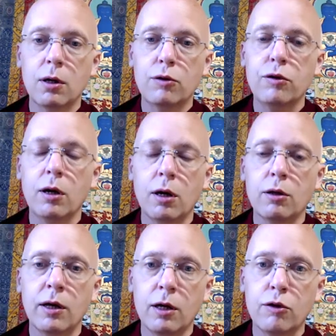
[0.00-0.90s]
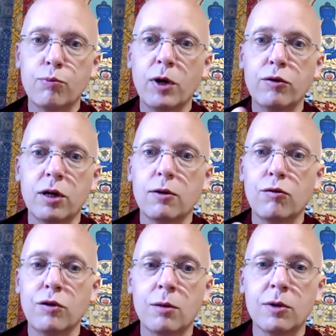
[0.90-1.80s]
saying, uh, expressing at the
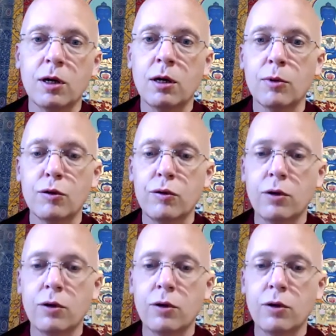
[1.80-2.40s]
same time as